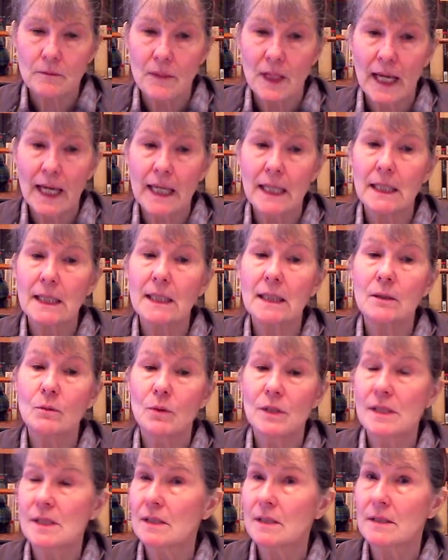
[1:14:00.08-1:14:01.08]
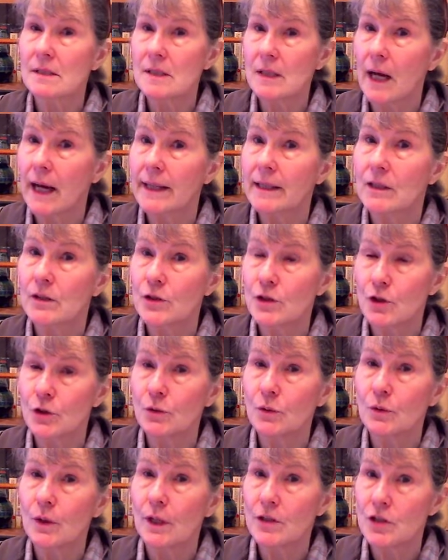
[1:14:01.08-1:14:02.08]
and he was entitled
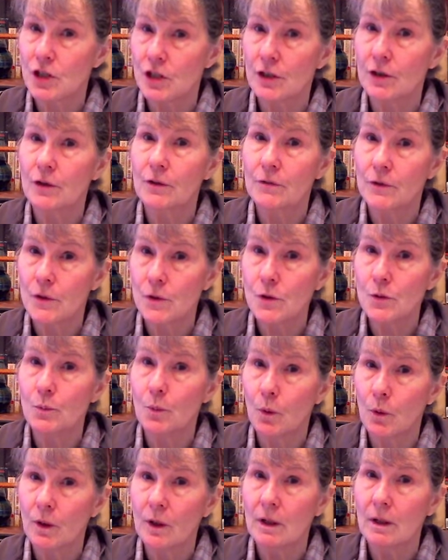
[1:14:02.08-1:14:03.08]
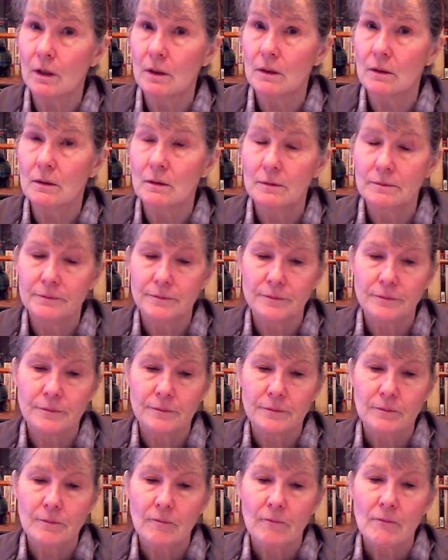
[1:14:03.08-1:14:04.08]
to a share of the spoil,
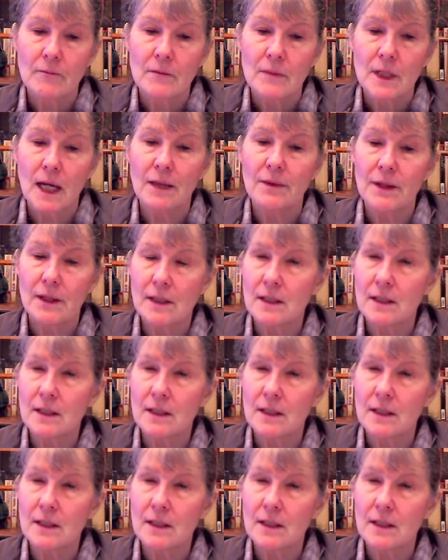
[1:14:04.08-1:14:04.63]
and the